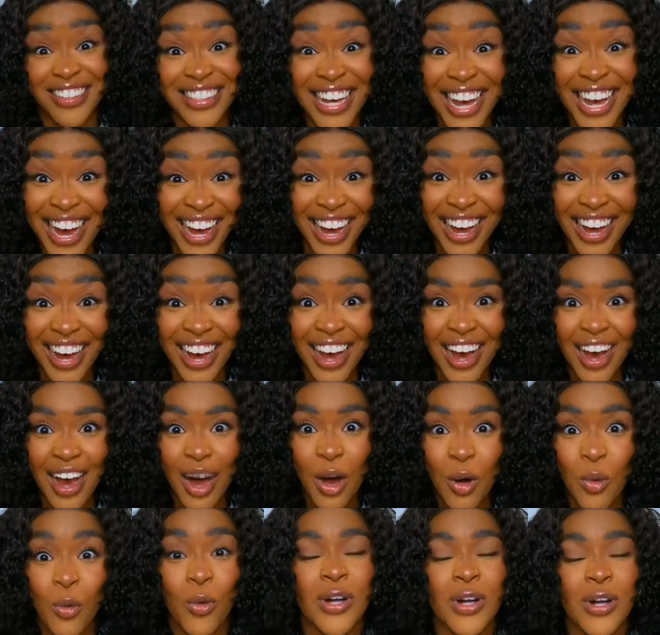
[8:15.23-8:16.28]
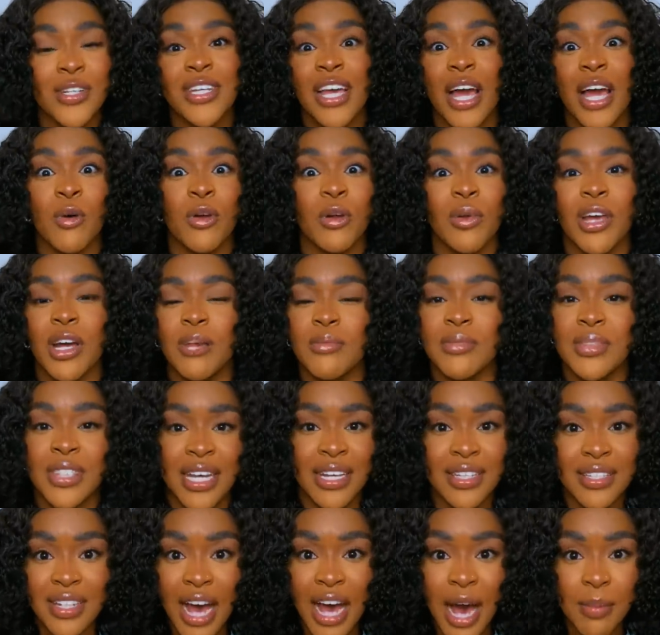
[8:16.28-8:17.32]
Yeah. One day I want to become
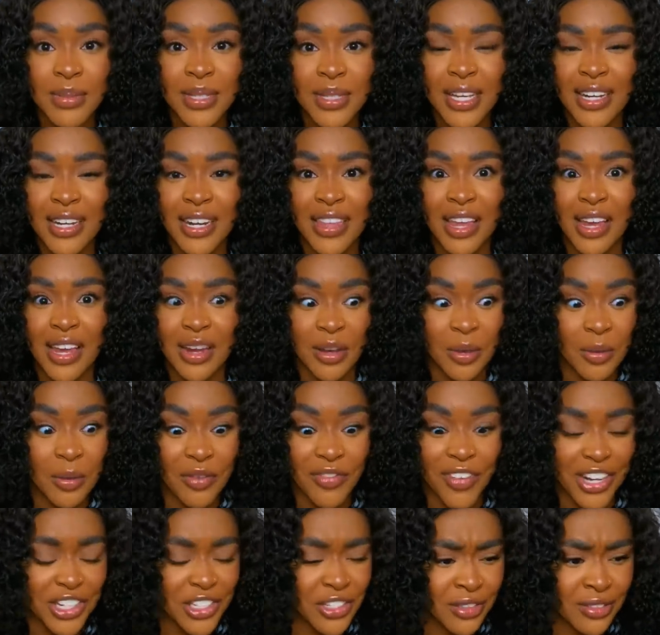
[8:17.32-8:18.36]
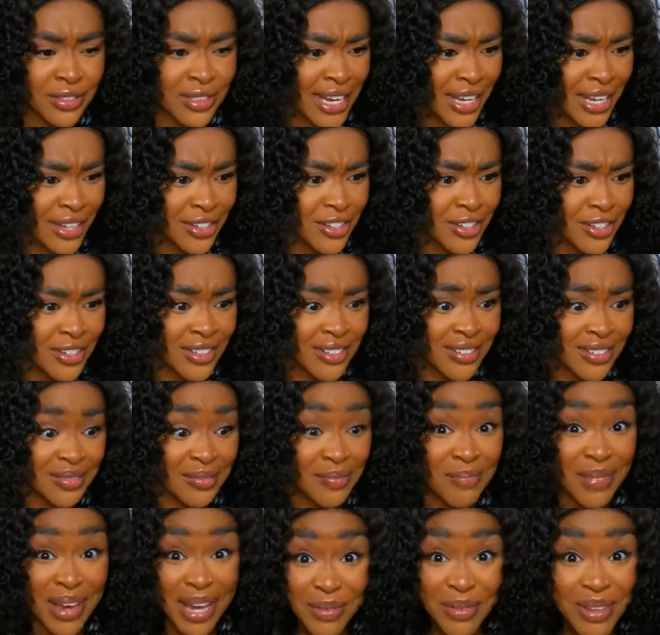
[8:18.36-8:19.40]
dance captain and then a professional dancer
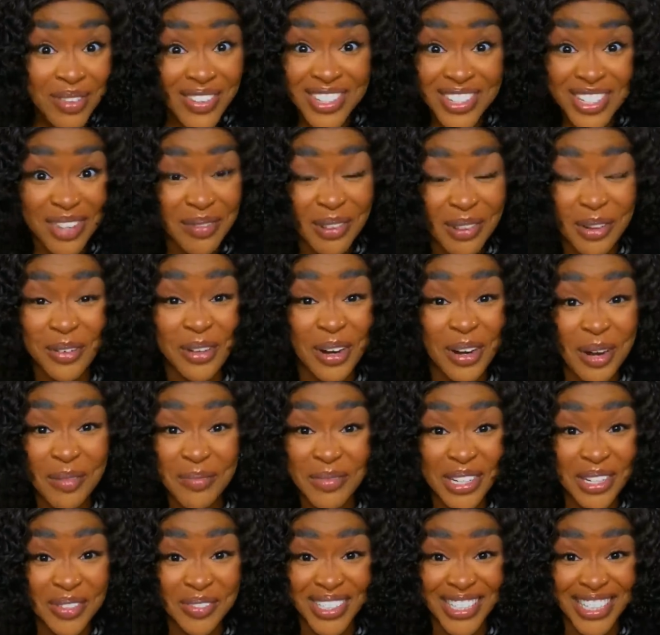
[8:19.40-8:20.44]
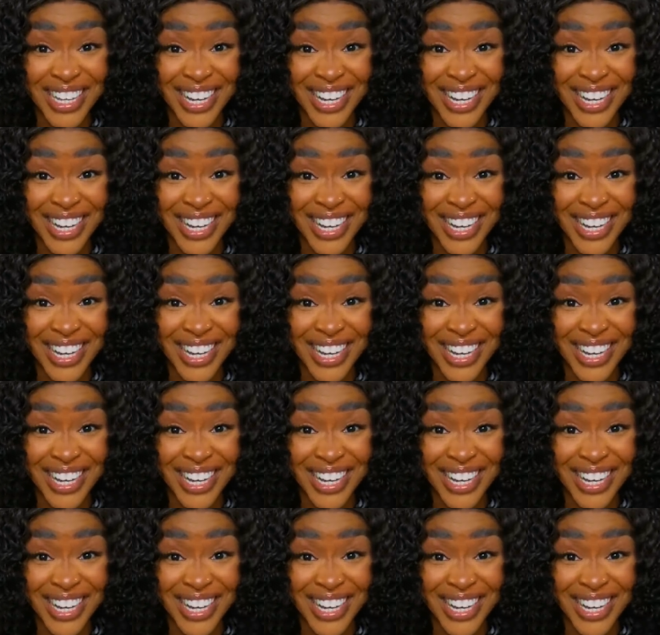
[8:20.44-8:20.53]
and maybe even start my own company one